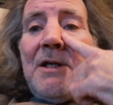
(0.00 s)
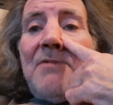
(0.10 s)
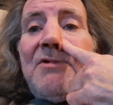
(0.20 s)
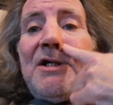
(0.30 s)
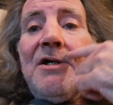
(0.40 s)

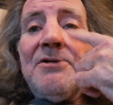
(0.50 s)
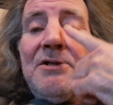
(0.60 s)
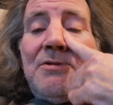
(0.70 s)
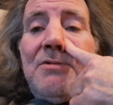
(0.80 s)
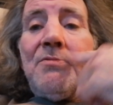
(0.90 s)
Every cunt
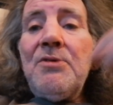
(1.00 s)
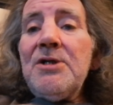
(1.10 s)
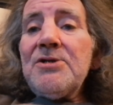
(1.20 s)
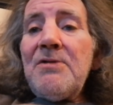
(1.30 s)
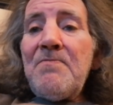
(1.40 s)
who
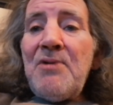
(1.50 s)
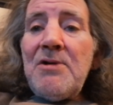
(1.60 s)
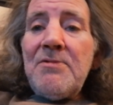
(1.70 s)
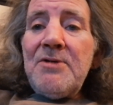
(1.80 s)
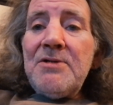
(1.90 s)
works in
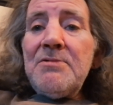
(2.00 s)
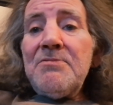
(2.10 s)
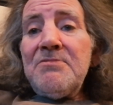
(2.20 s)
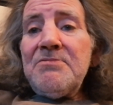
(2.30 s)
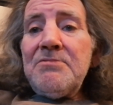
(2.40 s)
Parliament
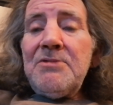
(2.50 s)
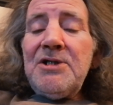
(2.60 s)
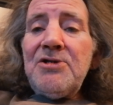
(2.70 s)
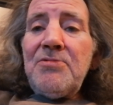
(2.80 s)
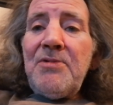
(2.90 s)

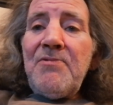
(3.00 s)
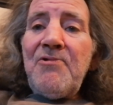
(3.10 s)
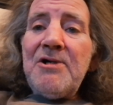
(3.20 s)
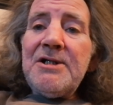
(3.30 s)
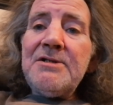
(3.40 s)
needs to be
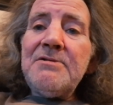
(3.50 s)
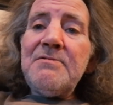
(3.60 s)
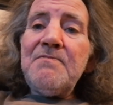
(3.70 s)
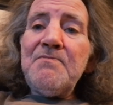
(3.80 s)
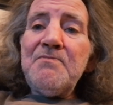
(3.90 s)

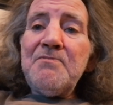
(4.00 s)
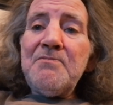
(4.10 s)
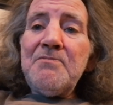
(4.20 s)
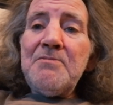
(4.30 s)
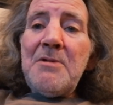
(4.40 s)

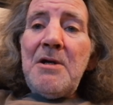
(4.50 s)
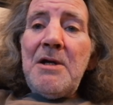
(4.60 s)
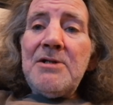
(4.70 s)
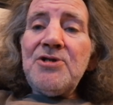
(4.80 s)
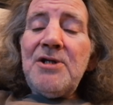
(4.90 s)
fucking
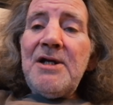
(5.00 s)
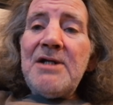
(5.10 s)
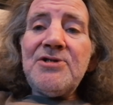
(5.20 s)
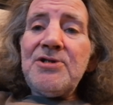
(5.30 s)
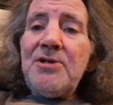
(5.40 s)
actually
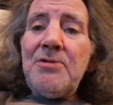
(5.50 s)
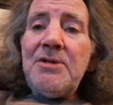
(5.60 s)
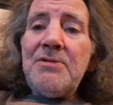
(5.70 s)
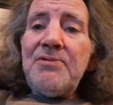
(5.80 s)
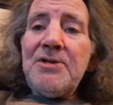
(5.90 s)

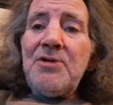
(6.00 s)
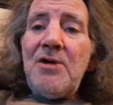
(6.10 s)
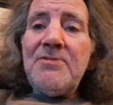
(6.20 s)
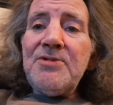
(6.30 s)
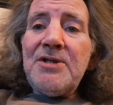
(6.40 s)
executed for
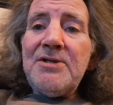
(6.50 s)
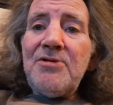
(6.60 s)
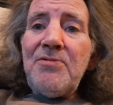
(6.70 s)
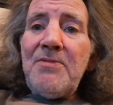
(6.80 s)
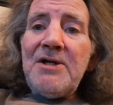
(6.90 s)
crimes
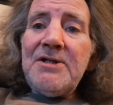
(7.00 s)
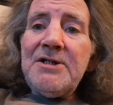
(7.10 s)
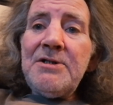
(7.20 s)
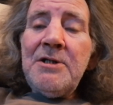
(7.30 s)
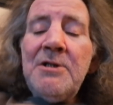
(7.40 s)
against
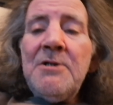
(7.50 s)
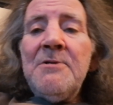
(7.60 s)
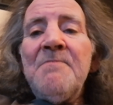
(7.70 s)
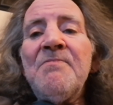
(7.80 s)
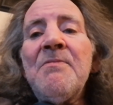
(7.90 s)
humanity.
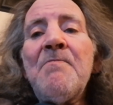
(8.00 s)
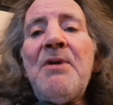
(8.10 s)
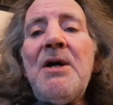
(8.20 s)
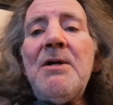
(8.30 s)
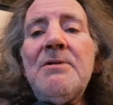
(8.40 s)

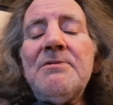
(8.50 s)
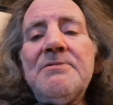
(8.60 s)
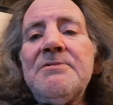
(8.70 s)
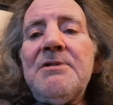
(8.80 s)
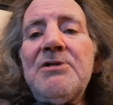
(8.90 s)
But
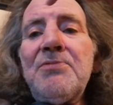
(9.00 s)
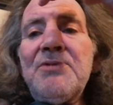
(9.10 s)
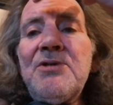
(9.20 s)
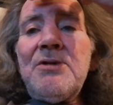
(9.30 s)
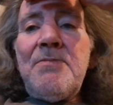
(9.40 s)
that's
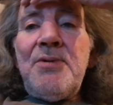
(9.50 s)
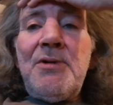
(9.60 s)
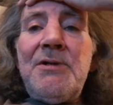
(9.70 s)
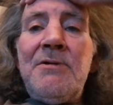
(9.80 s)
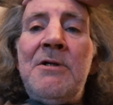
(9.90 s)
beside the
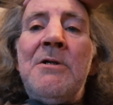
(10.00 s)
point.